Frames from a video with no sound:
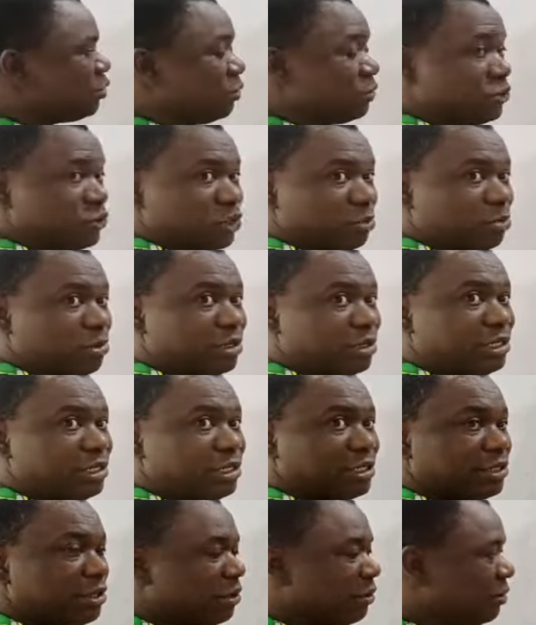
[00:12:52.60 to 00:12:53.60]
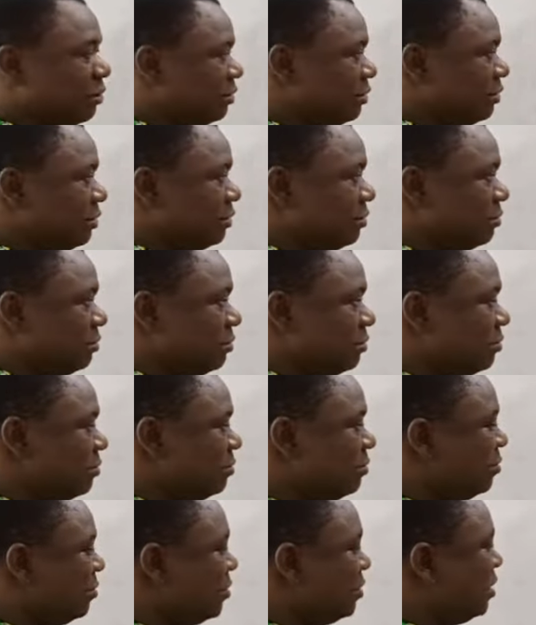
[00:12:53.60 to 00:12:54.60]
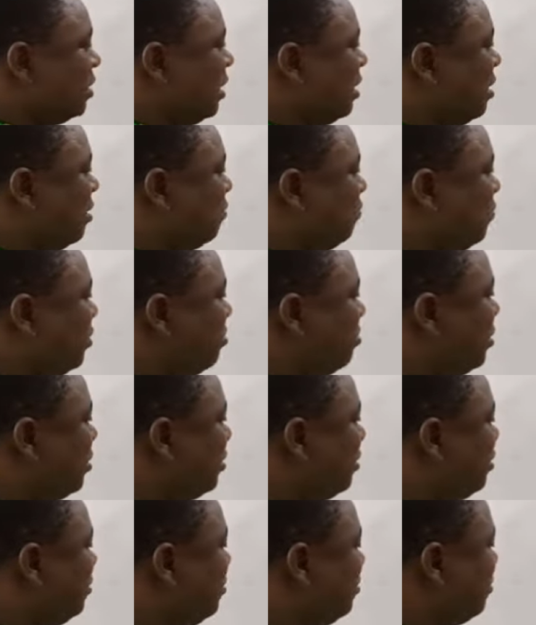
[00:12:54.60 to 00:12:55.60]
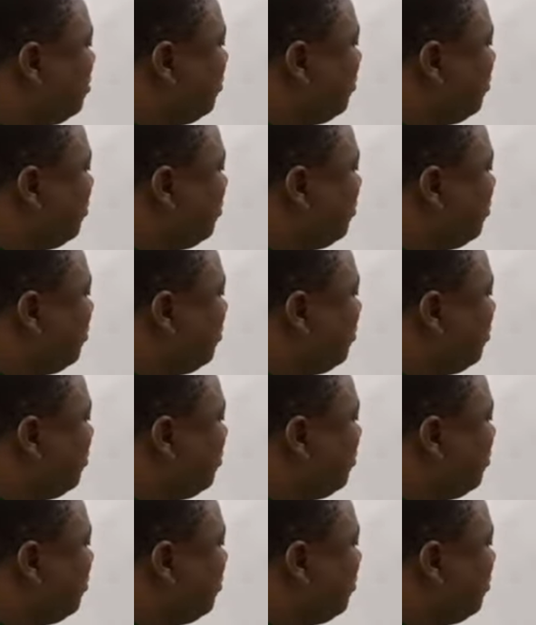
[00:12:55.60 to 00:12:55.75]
or subordinate clause. An adverbial